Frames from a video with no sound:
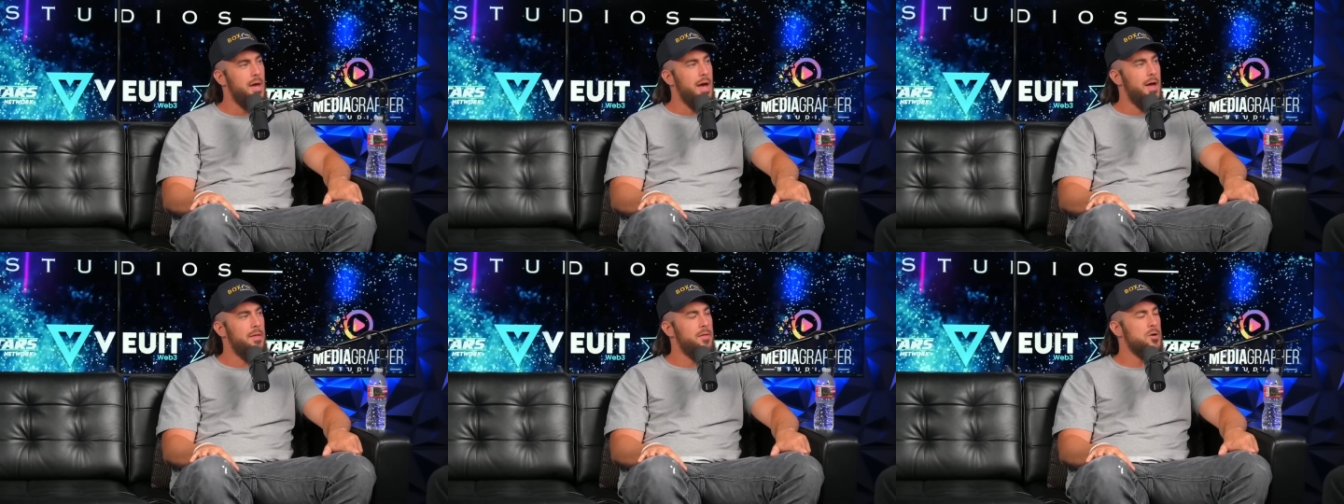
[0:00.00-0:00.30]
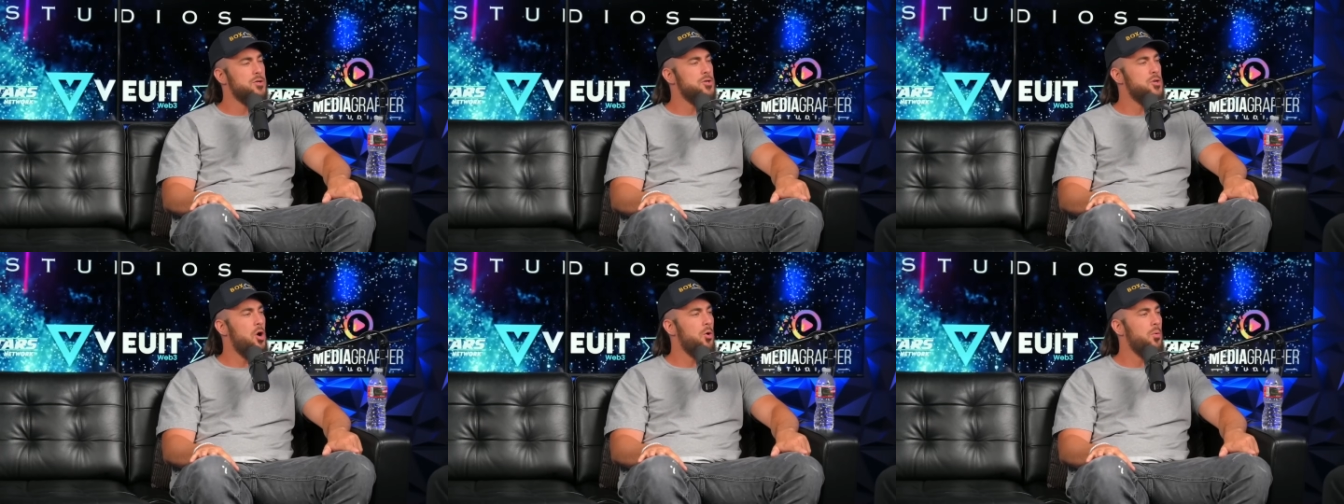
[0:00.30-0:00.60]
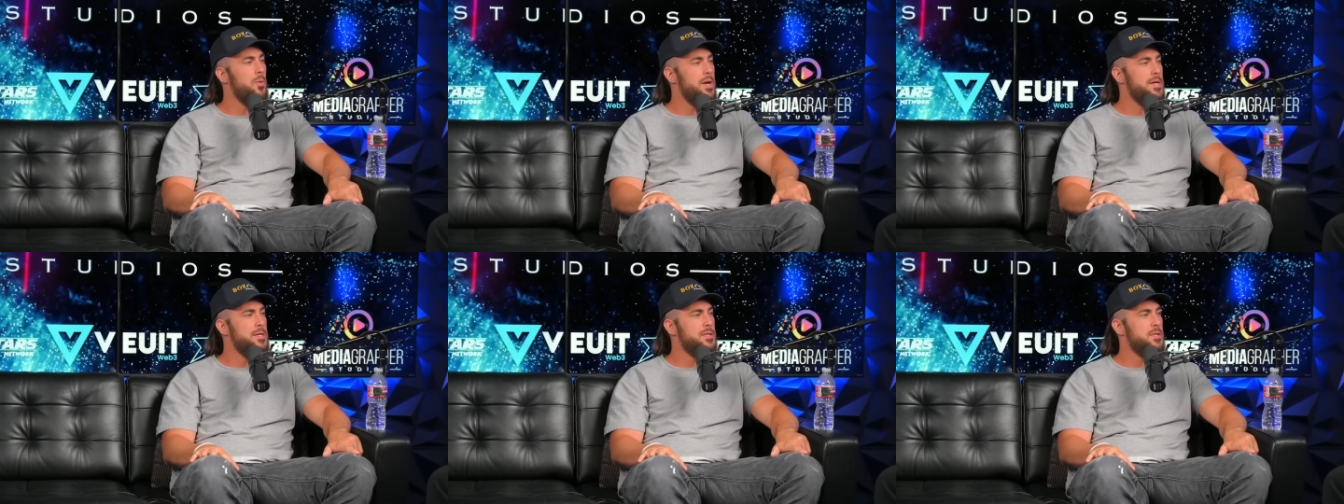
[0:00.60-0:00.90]
And there's no
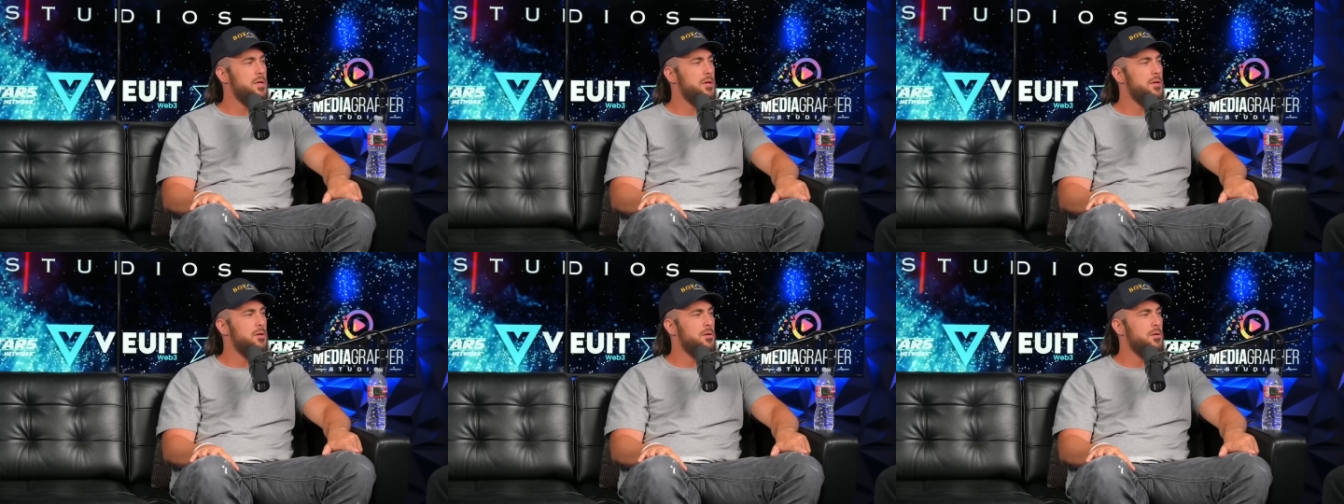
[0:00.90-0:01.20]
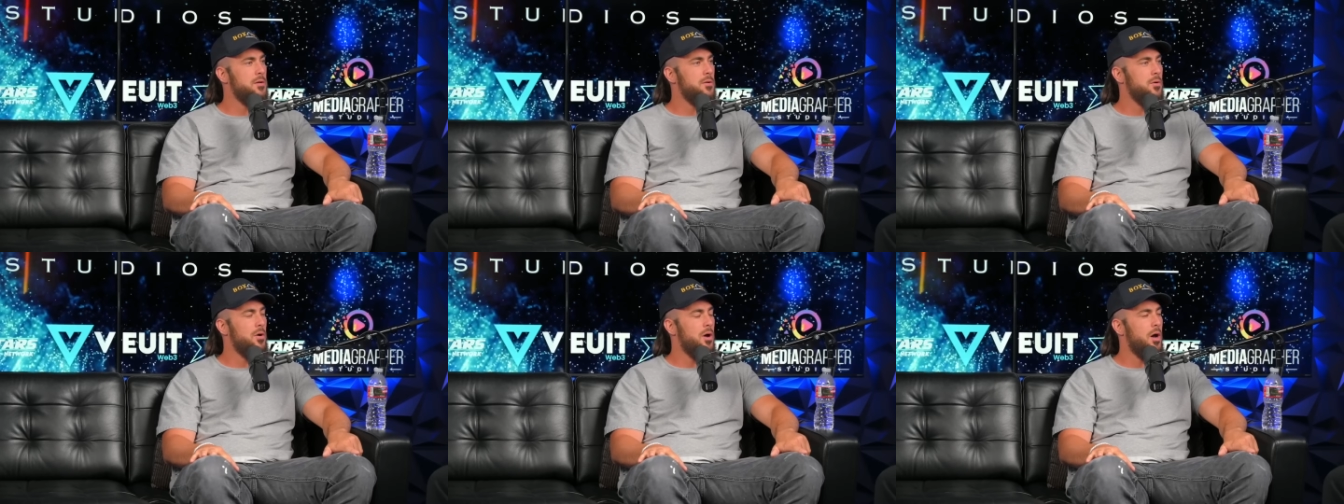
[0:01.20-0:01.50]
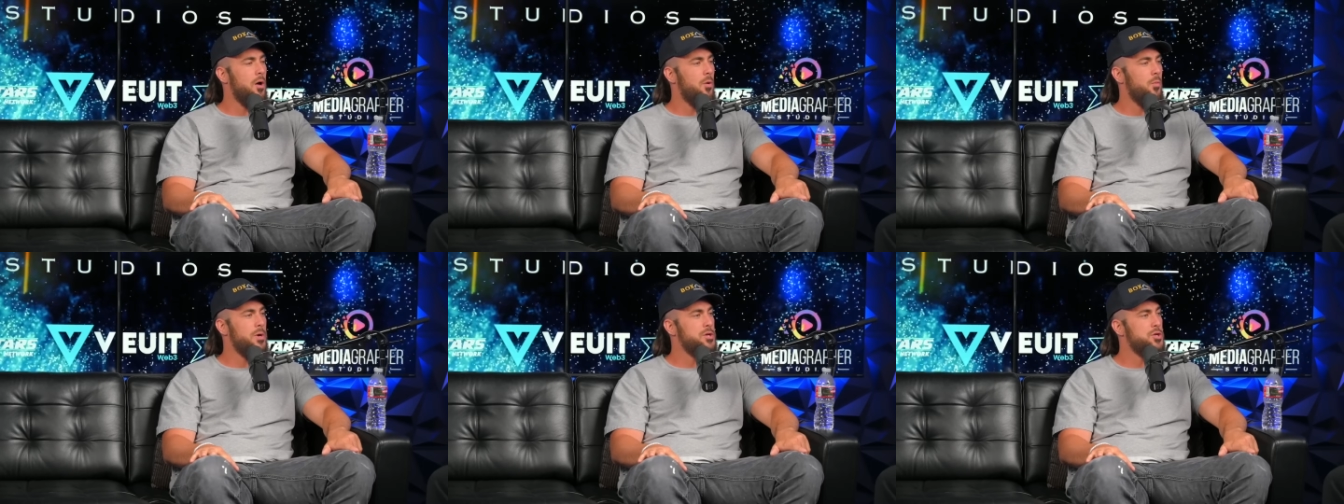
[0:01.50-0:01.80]
reason
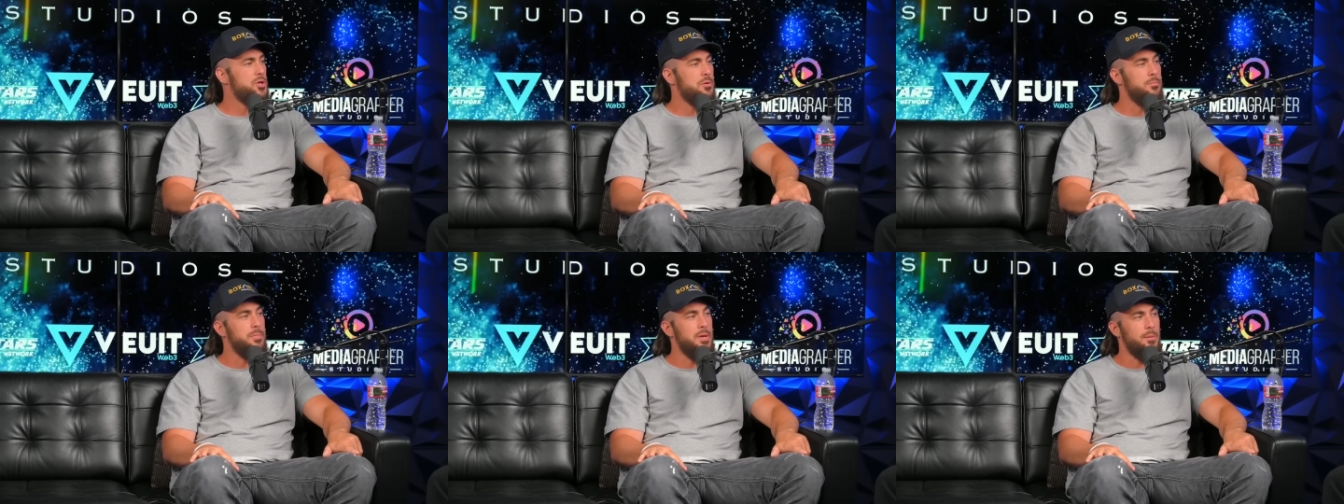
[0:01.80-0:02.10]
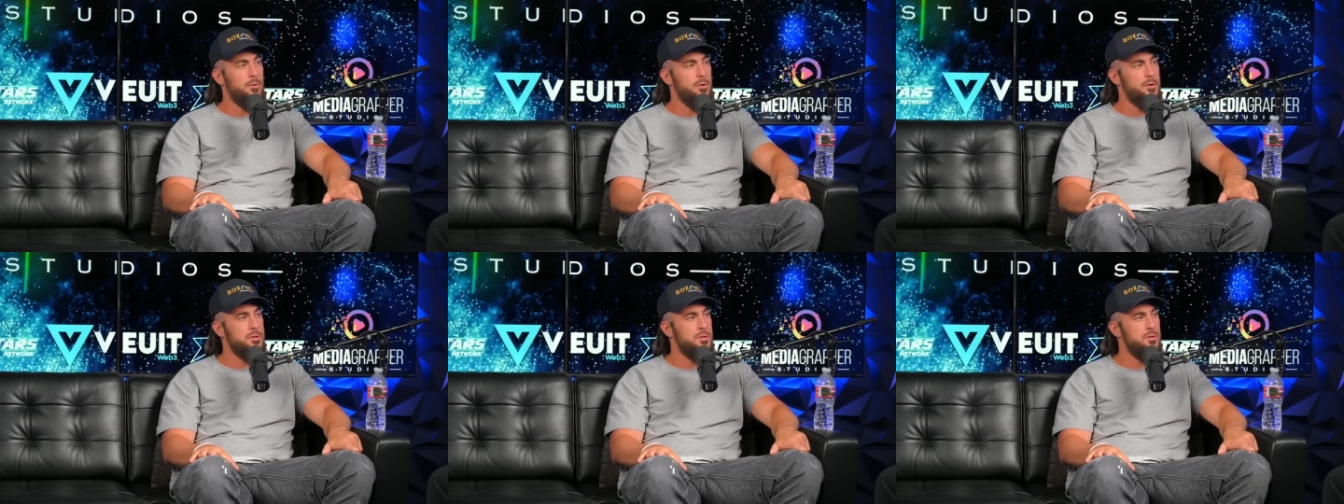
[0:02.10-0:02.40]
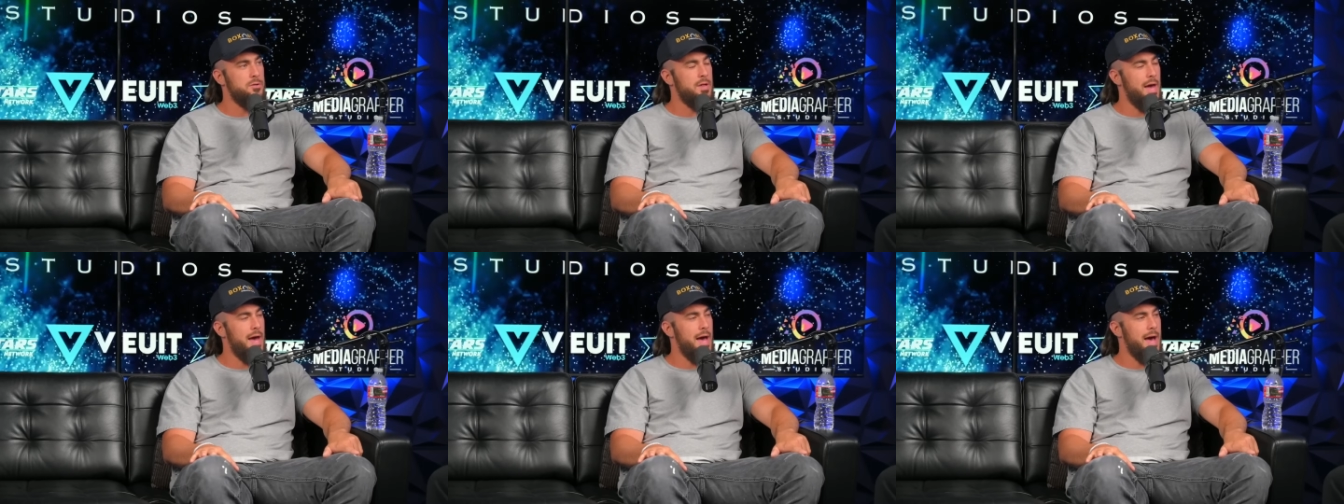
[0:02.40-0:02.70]
uh, we shouldn't be able to
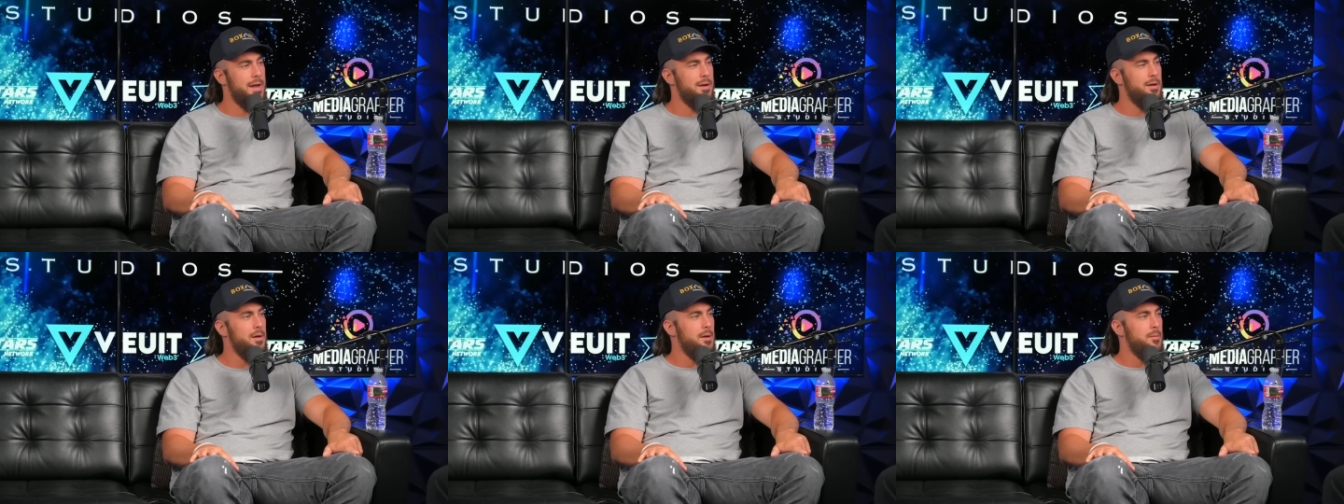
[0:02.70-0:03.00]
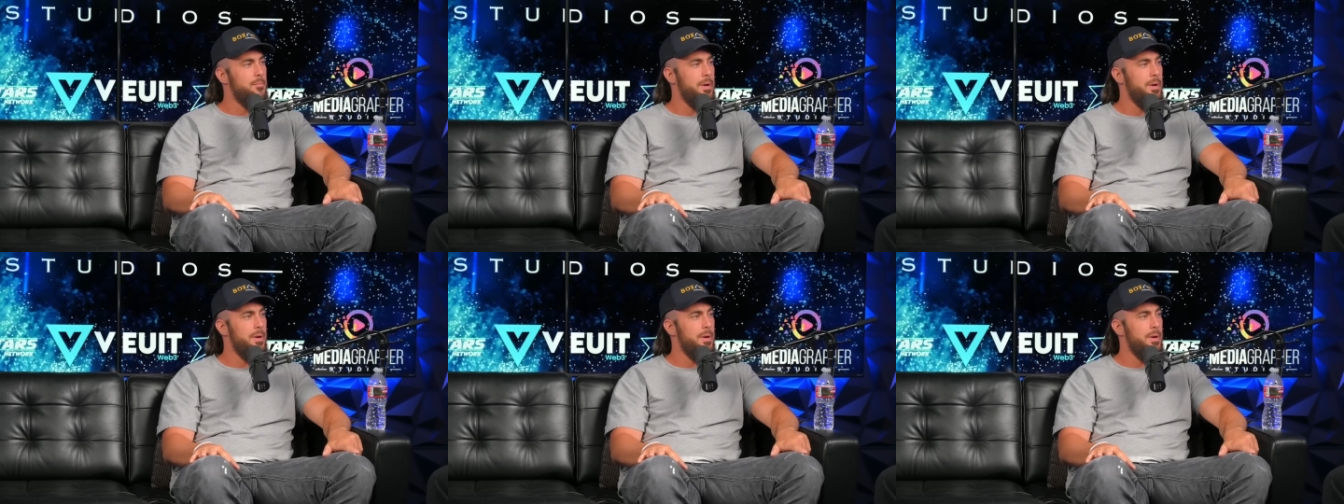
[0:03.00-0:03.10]
do that